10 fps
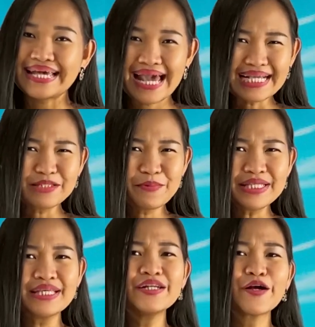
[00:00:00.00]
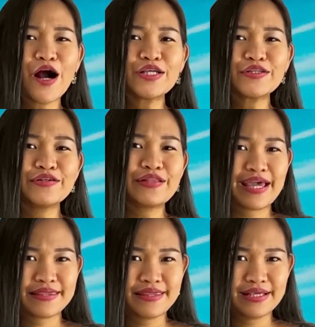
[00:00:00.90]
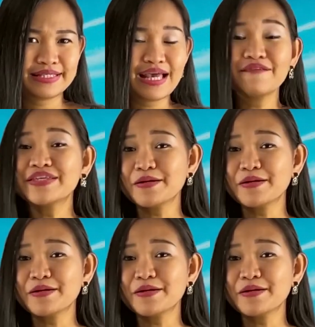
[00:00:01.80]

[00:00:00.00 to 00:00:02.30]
Expats in a country like this have the